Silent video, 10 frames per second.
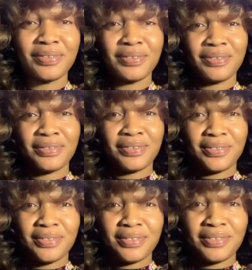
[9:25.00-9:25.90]

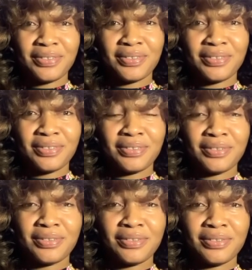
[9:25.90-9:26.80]

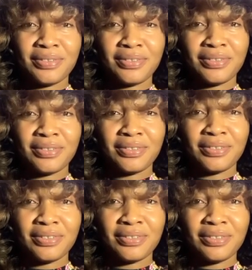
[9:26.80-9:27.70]

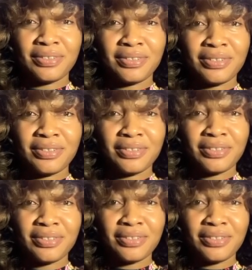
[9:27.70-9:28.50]
(no one is talking)